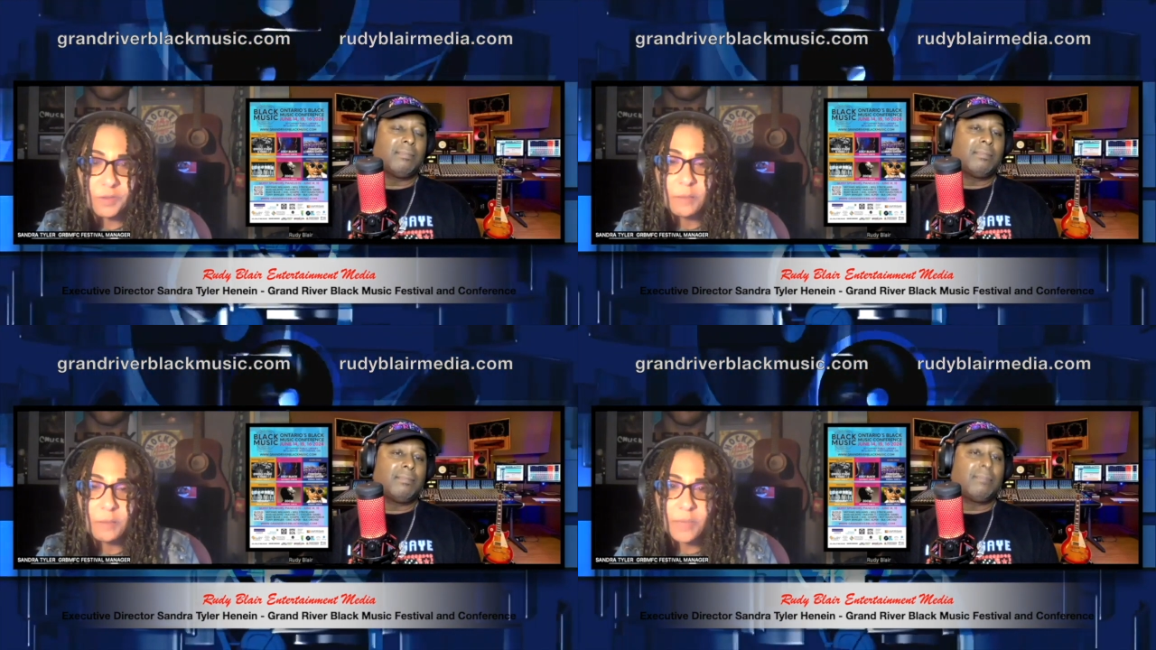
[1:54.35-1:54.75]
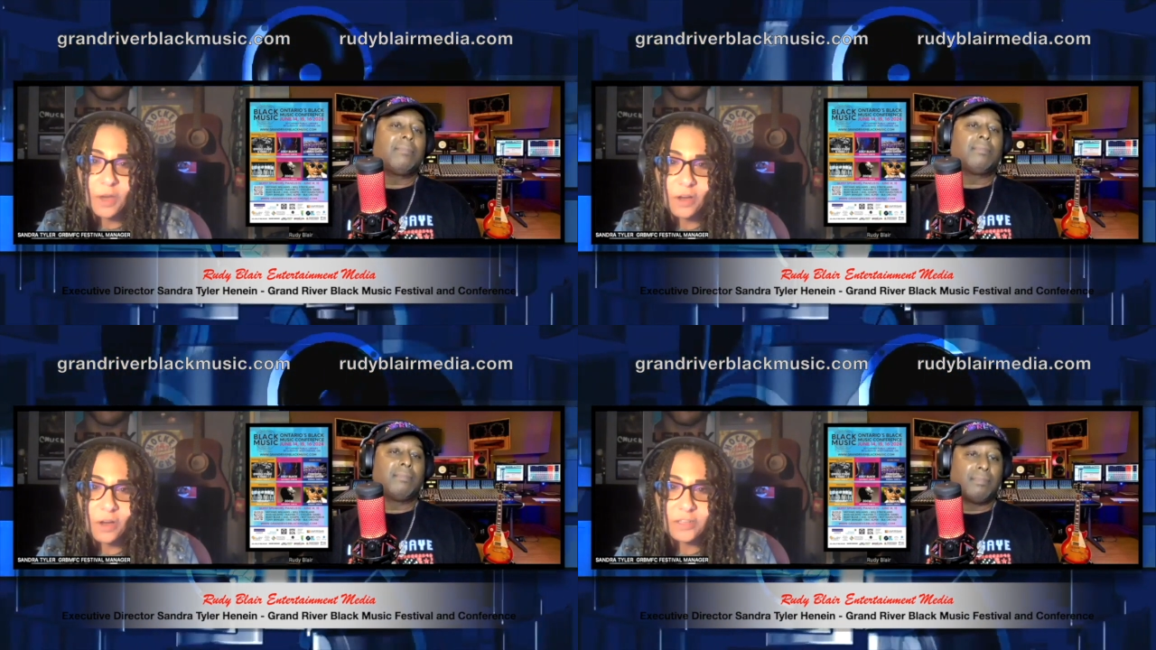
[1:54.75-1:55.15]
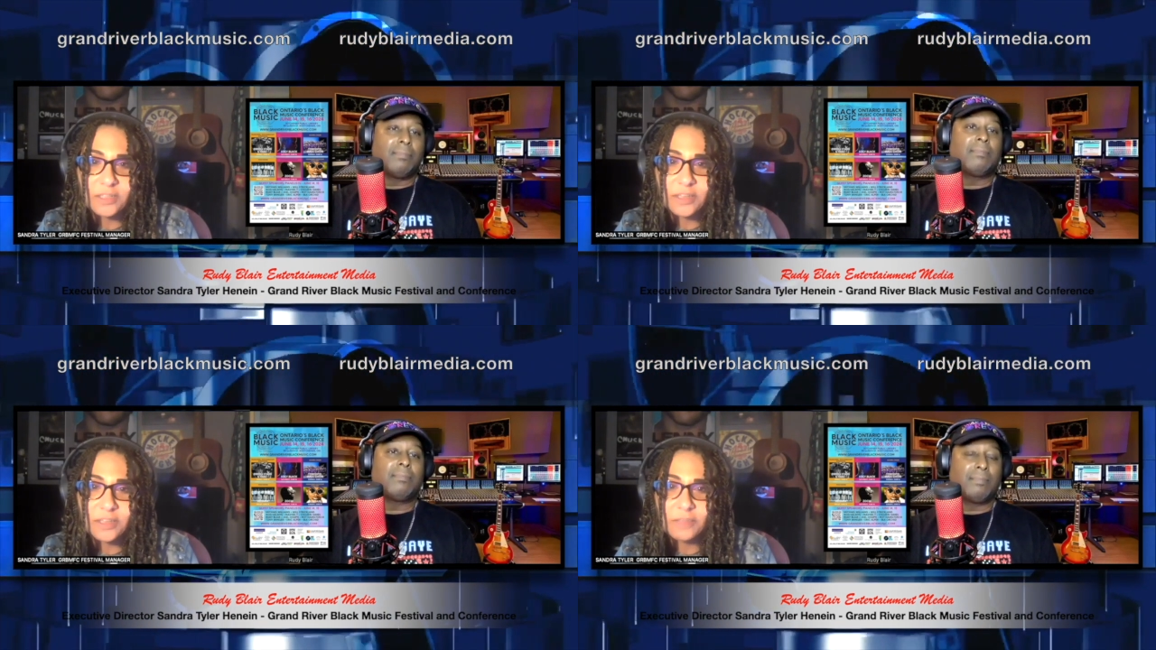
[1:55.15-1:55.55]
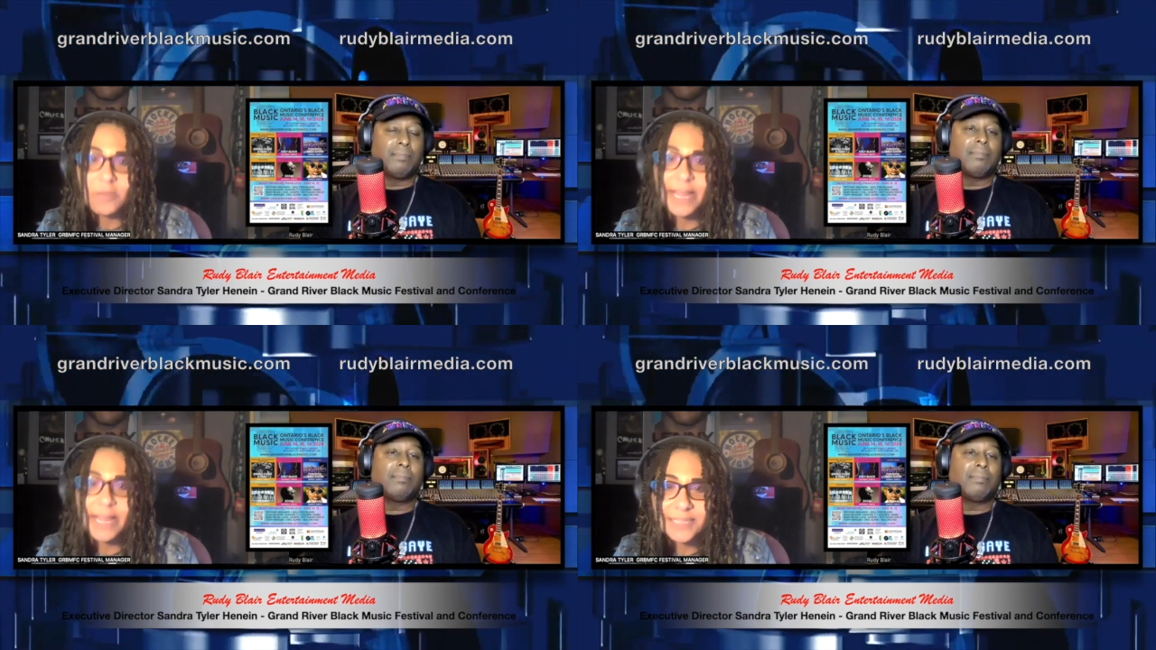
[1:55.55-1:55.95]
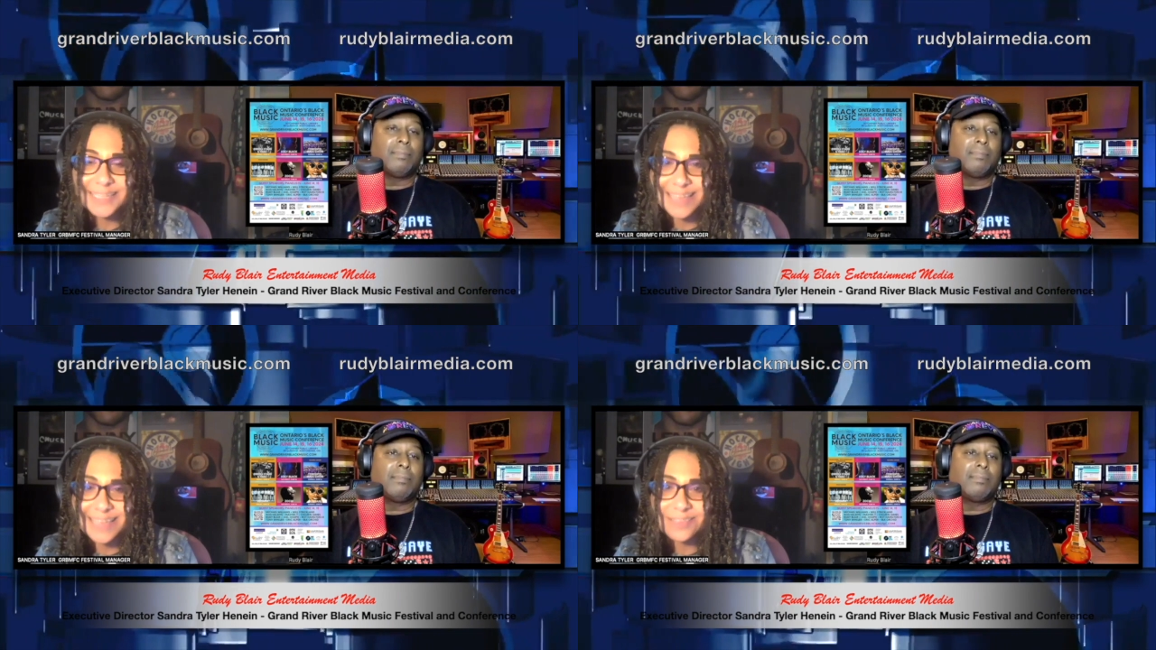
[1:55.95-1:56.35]
Speaker 1: beyond the mic to
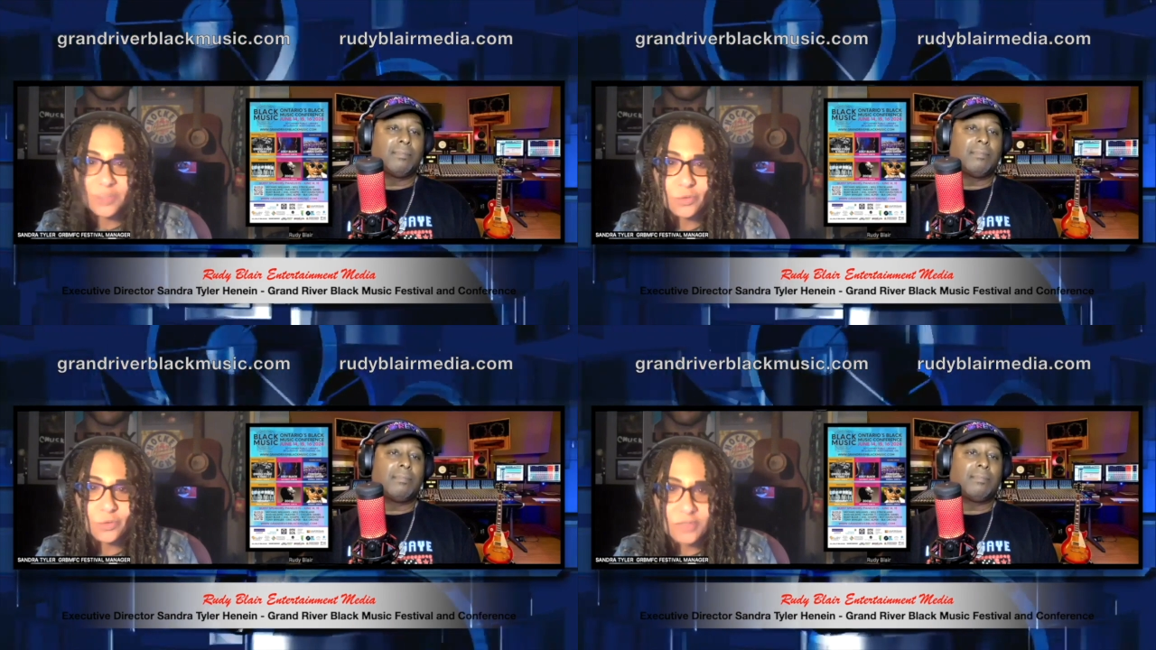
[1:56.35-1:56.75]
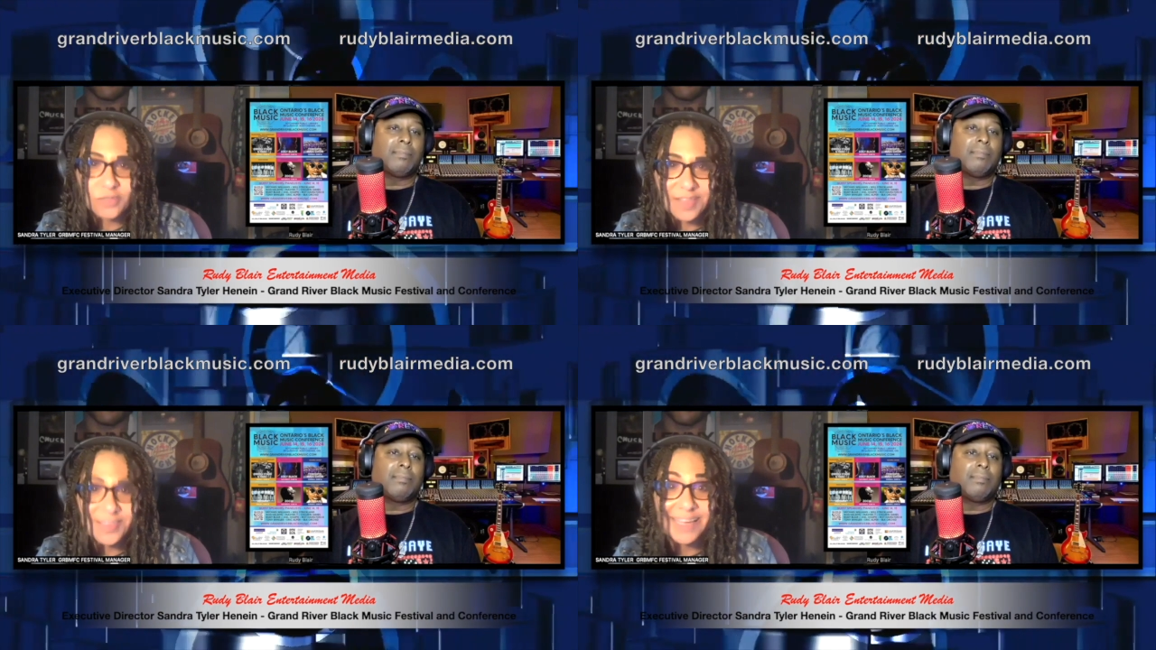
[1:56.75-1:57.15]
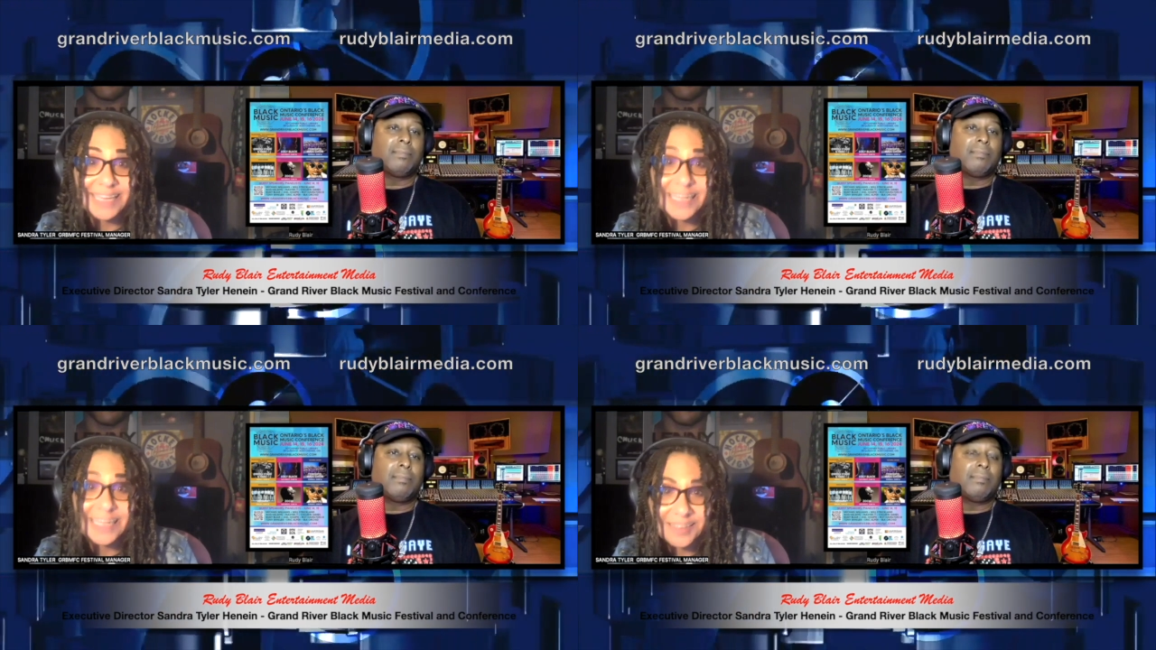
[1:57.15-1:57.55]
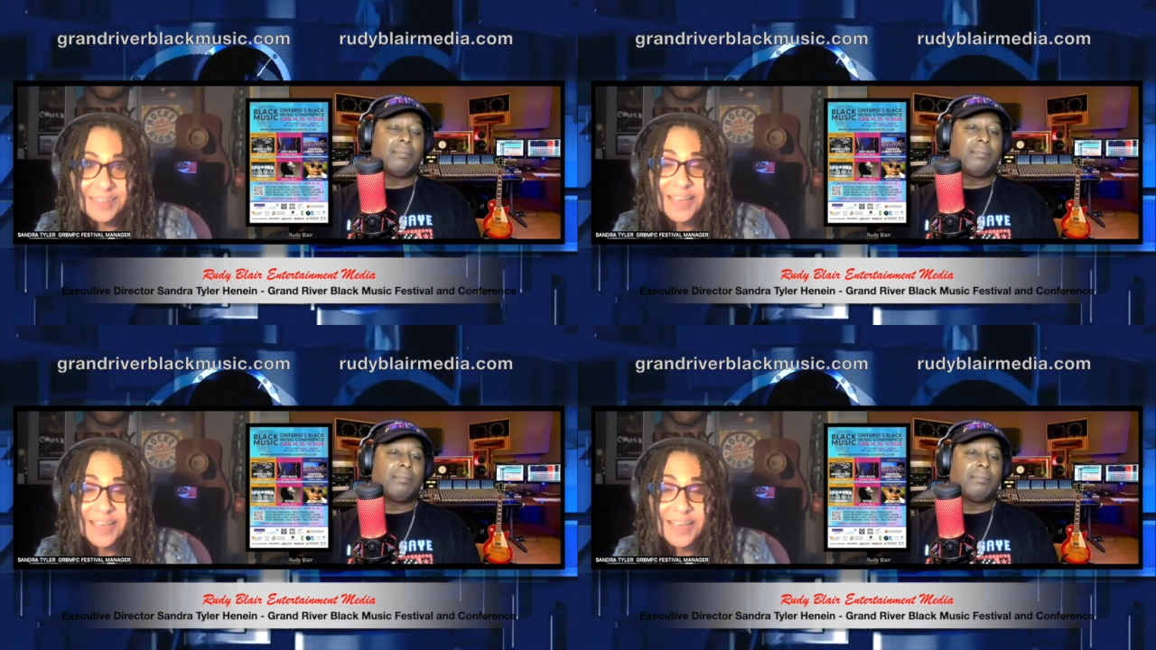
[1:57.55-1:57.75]
get the tools that they need?